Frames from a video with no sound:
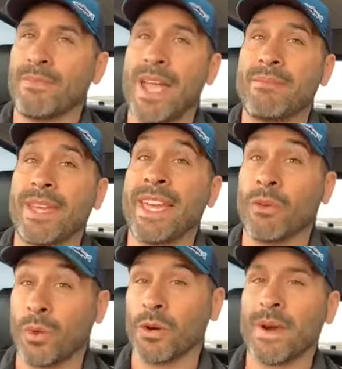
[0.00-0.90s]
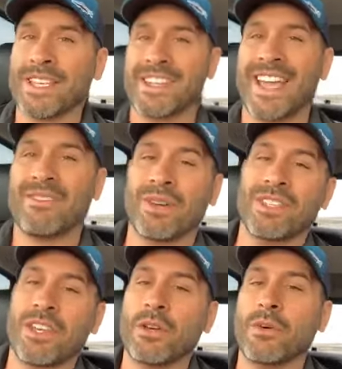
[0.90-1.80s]
Maybe it will resonate
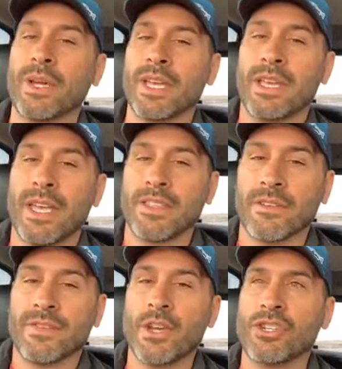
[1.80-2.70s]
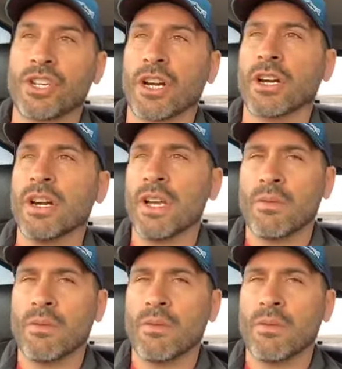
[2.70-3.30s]
with you in the future.